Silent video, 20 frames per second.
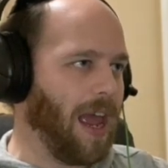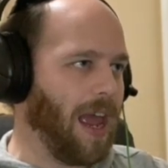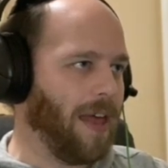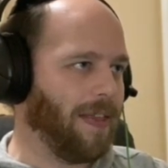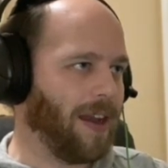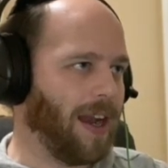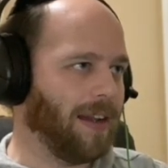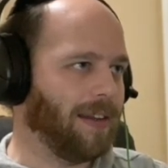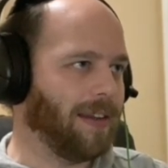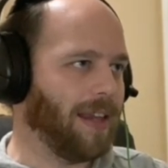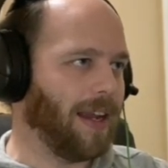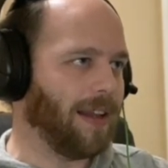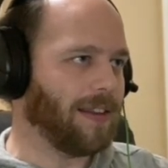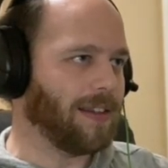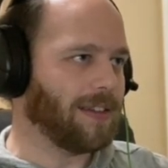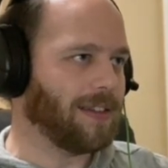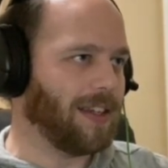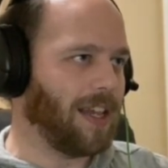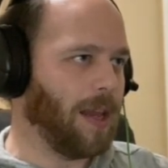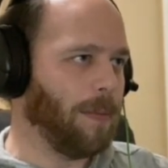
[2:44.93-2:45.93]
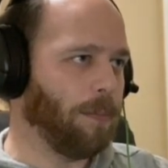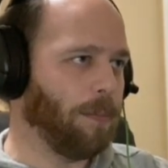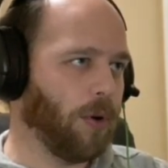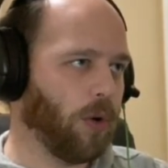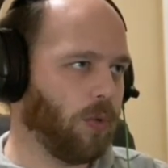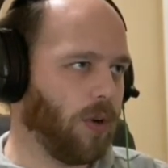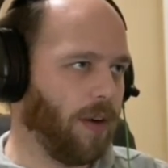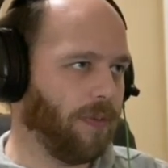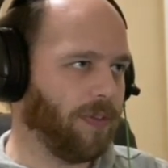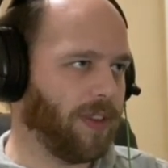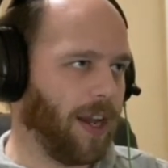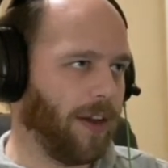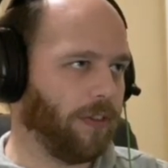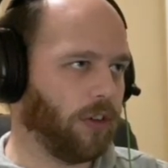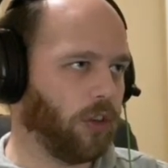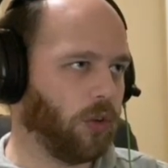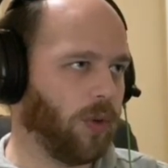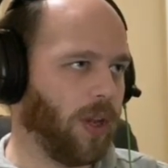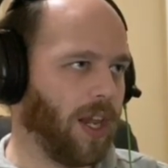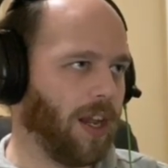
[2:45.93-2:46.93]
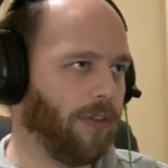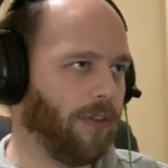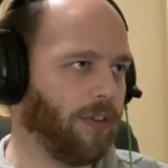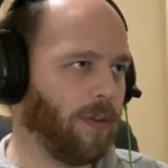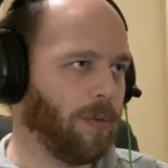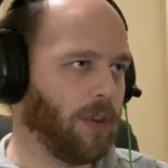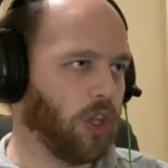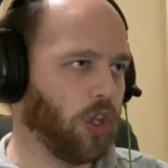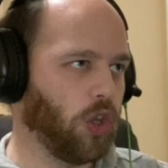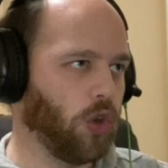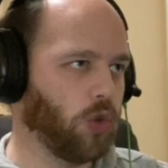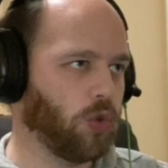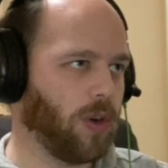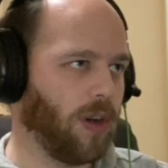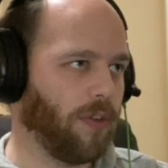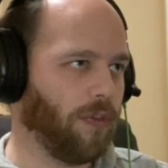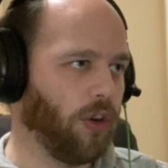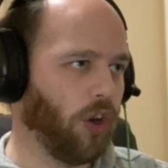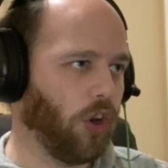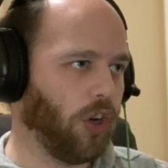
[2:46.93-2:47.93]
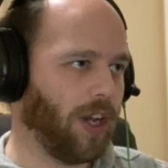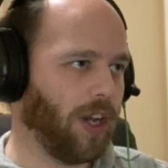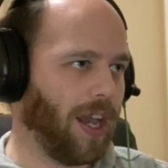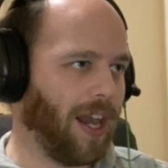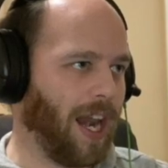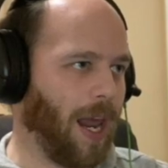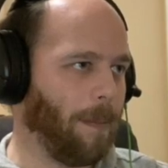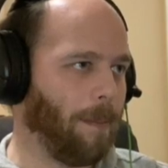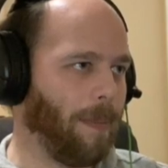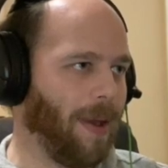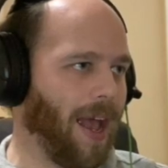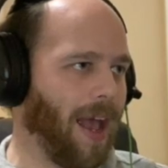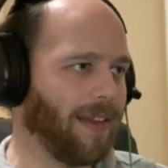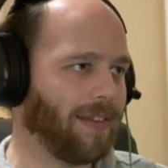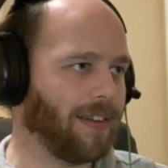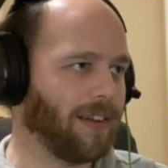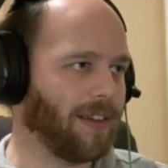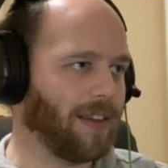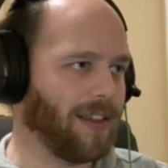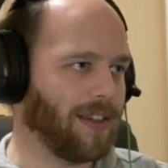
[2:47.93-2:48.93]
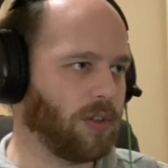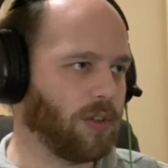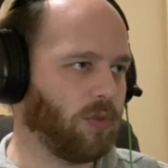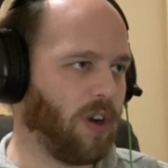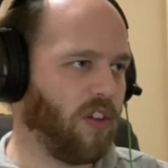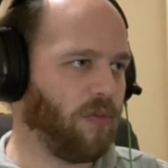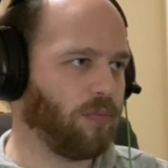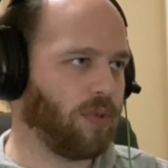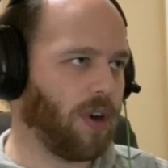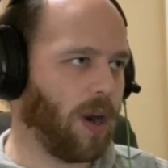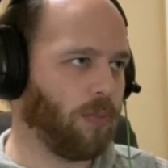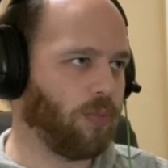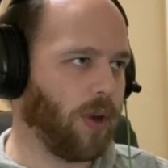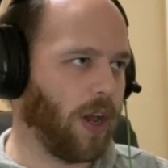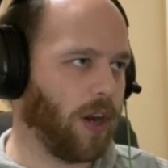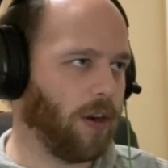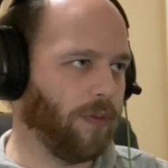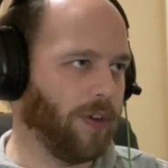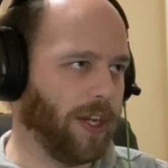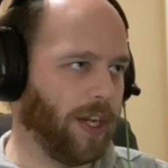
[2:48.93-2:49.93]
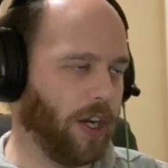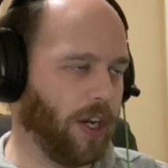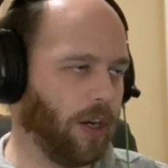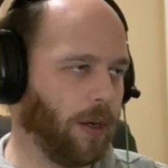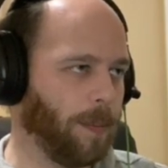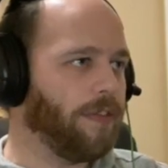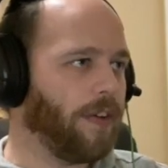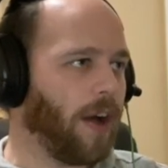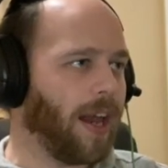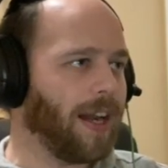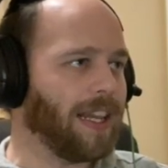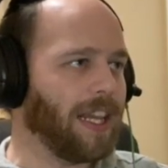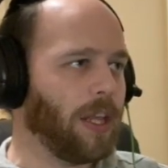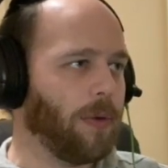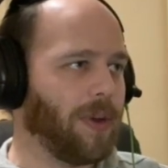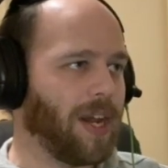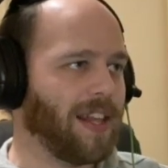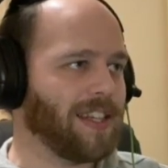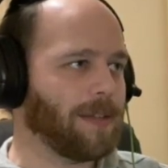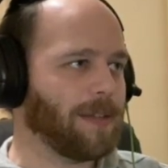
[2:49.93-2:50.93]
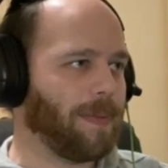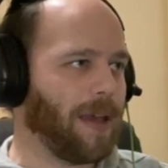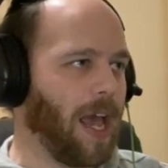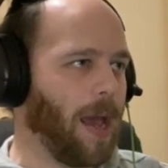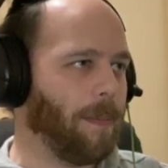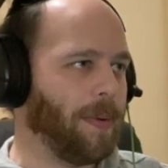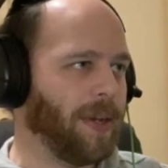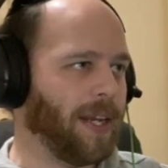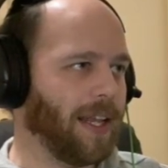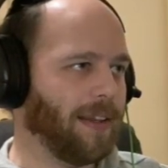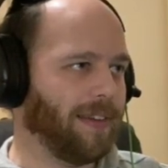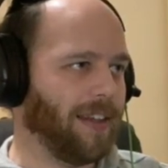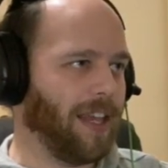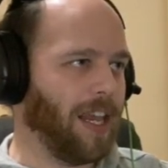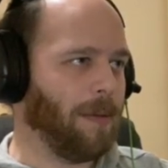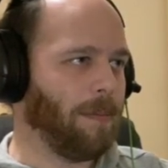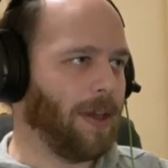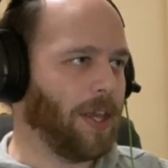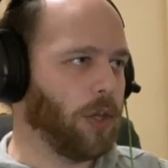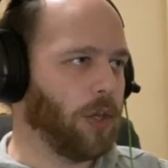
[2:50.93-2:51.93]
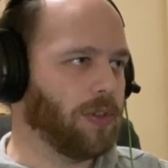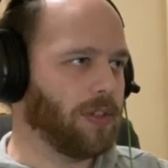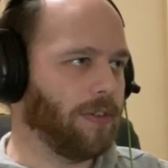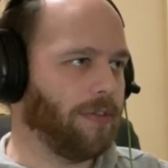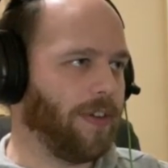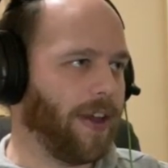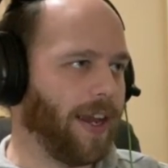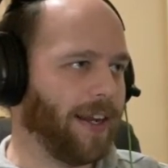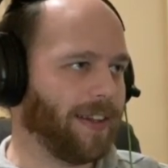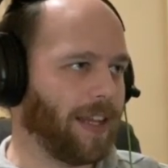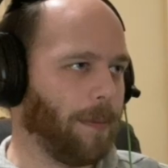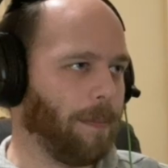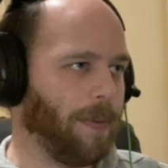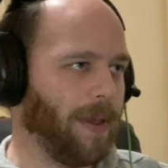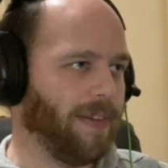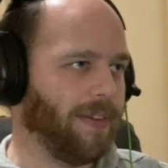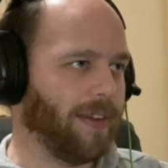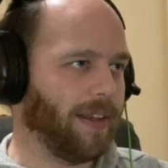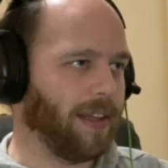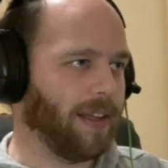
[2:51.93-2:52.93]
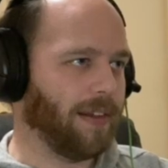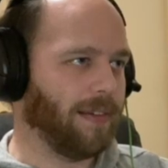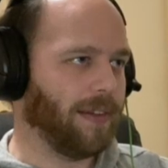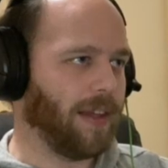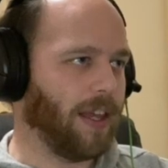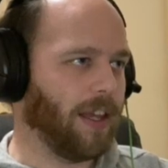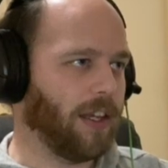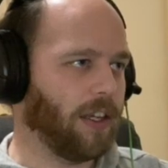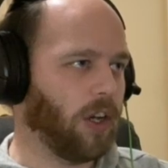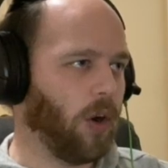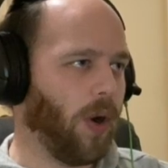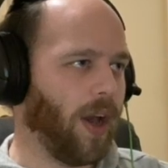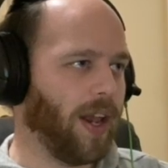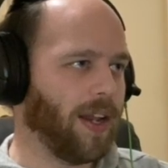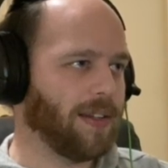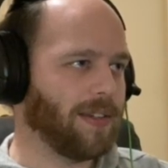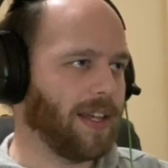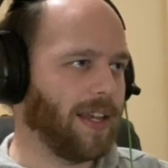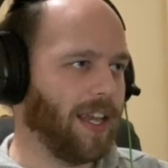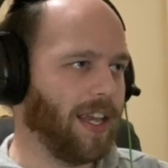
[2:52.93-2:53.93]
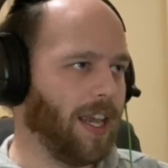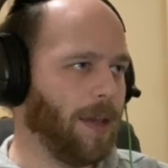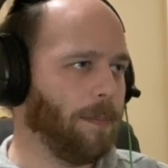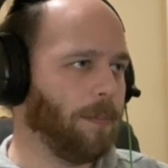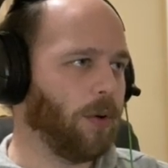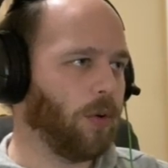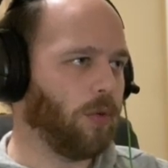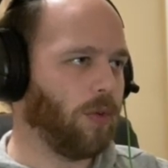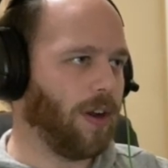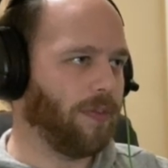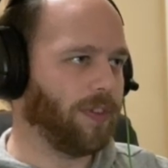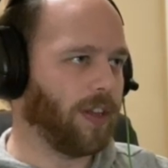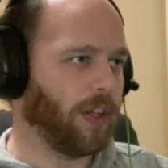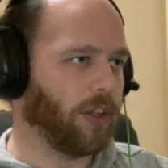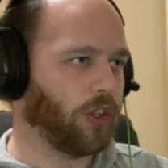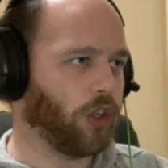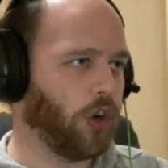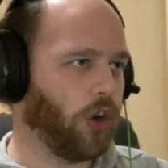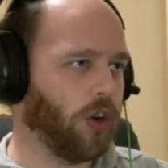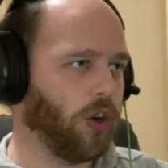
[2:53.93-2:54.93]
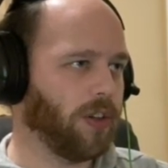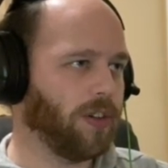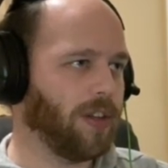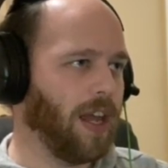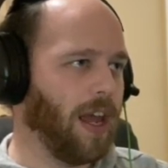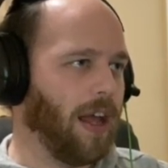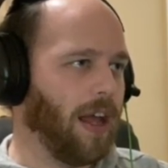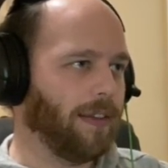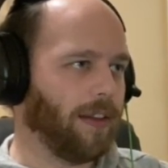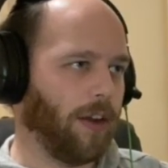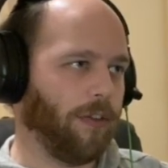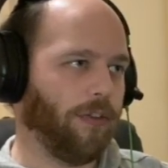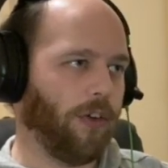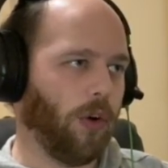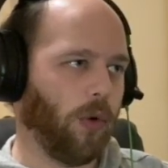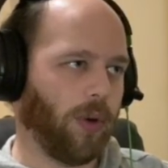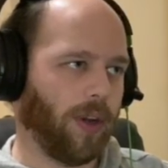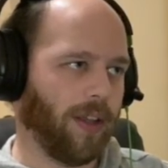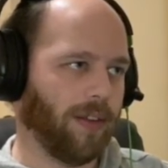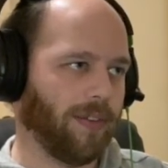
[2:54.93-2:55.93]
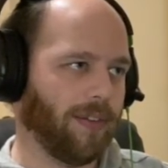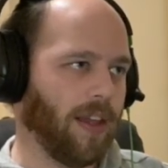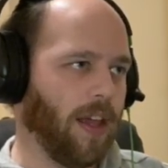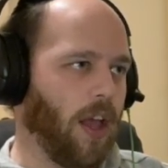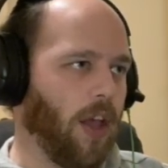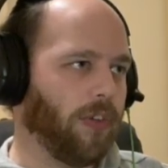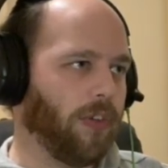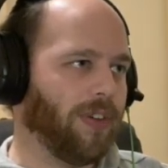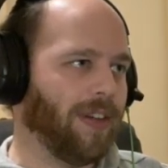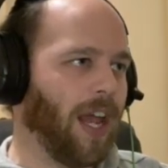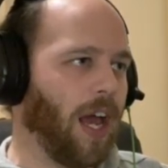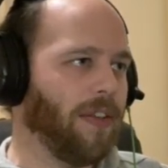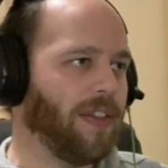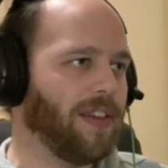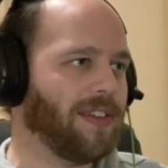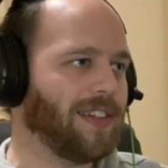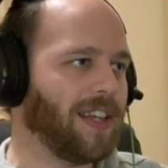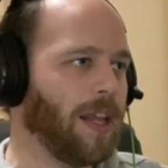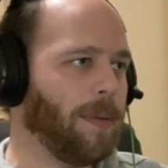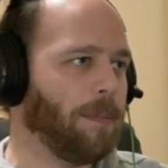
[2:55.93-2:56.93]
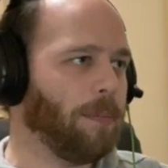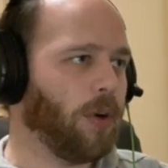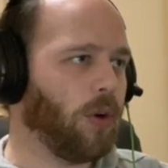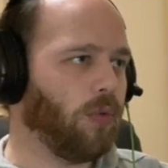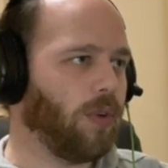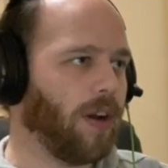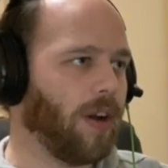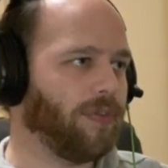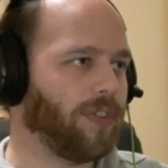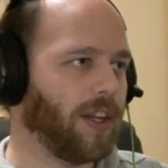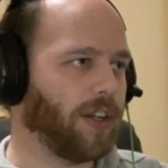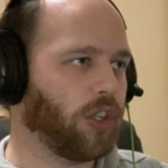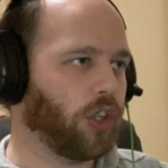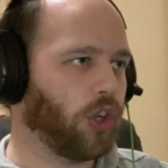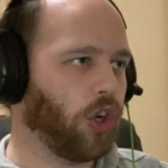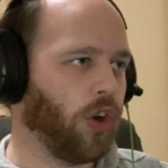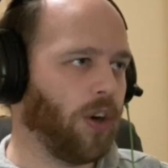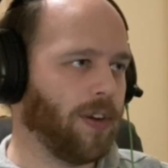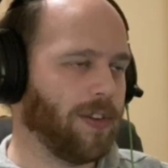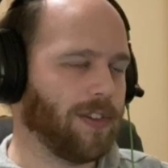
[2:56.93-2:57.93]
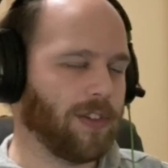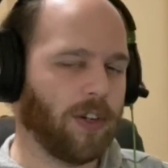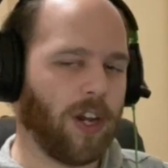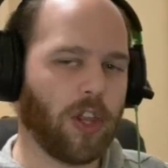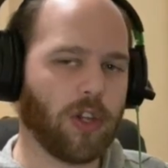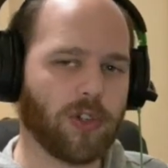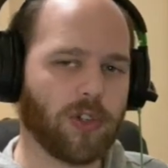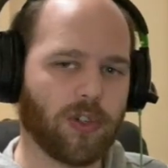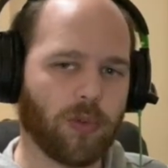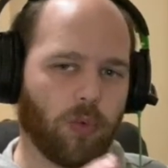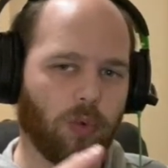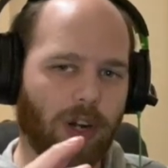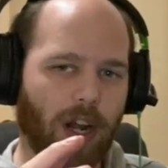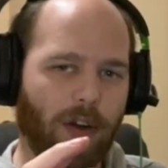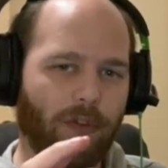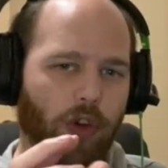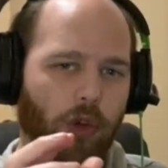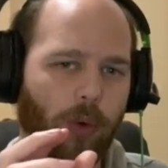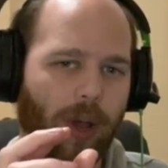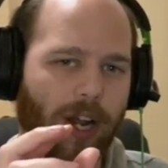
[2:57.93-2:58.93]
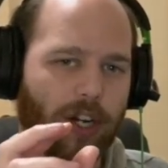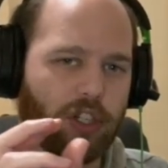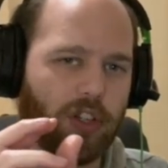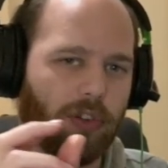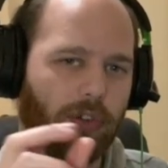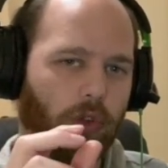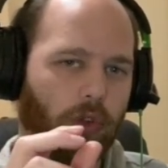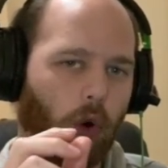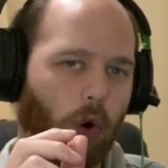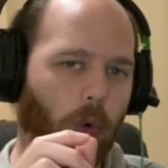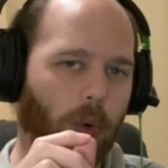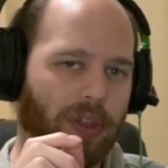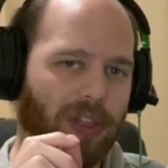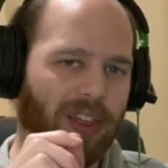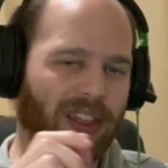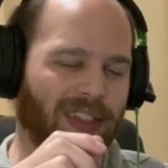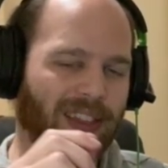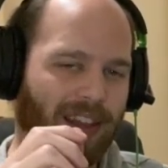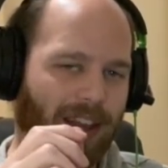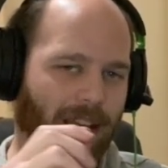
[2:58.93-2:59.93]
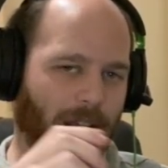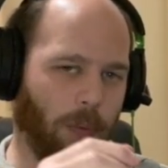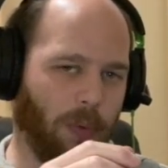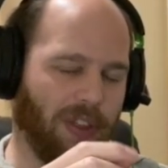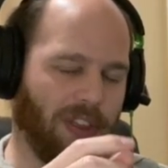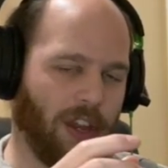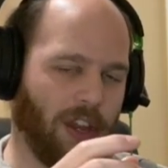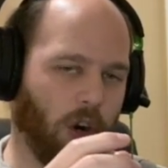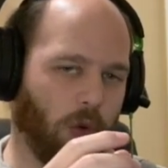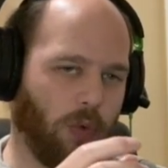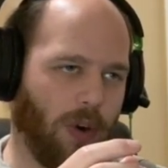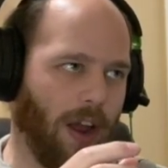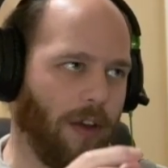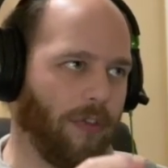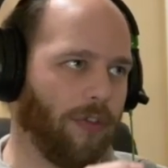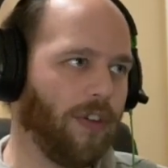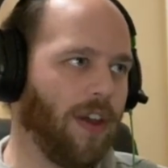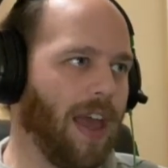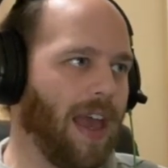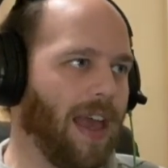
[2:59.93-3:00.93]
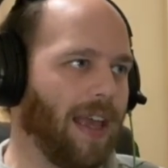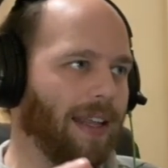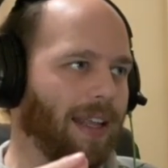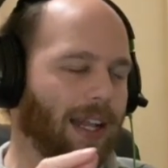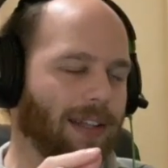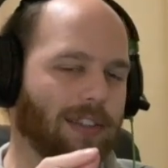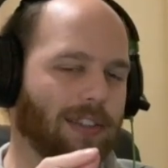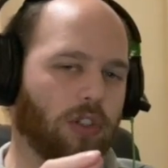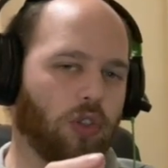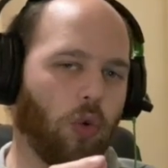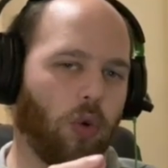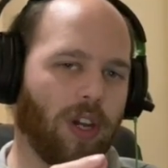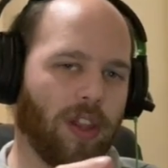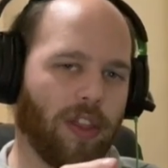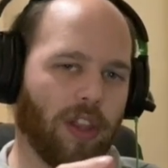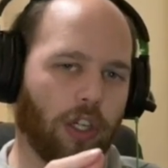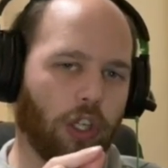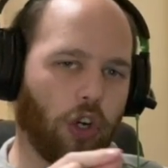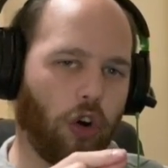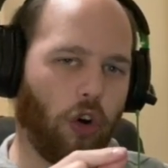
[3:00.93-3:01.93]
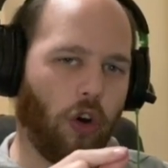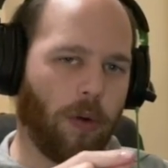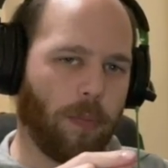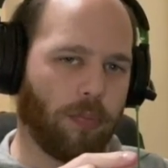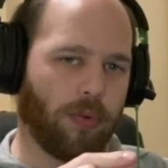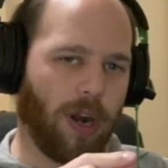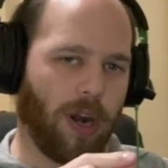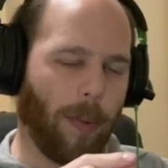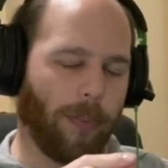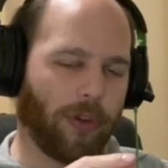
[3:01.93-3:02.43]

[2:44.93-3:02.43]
And then I take this input ref that I've created from the useRef hook and I pass it to this ref prop right over here. Finally, what ends up happening is in my useEffect, I basically say, go ahead and say input ref.current.focus. So now this input ref.current, in other words, whatever you actually store within a ref gets stored in the current prop.